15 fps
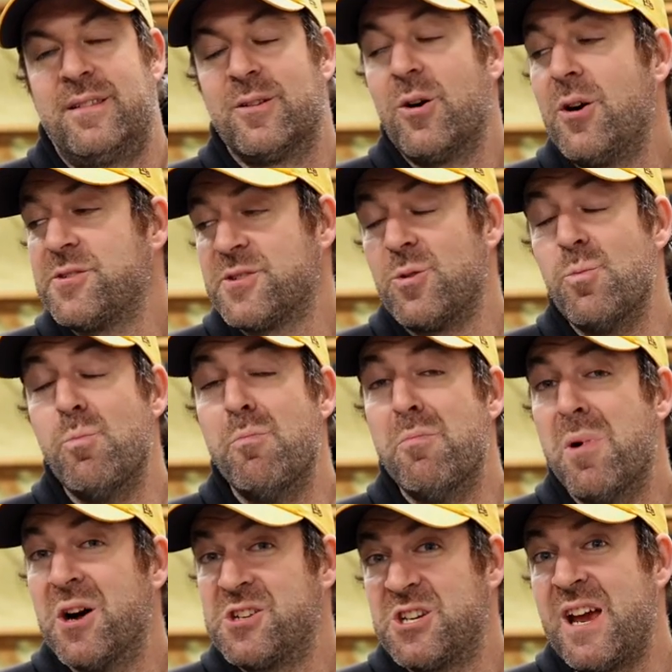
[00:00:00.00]
They're also
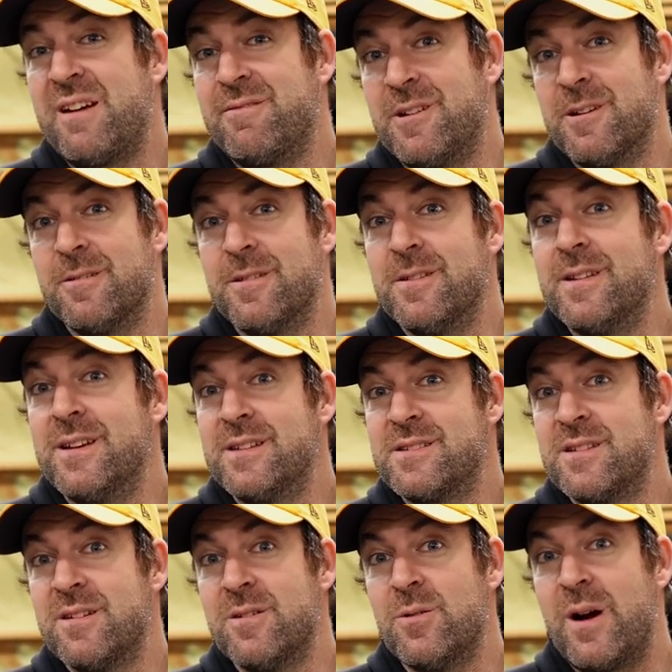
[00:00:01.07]
much heavier than these too.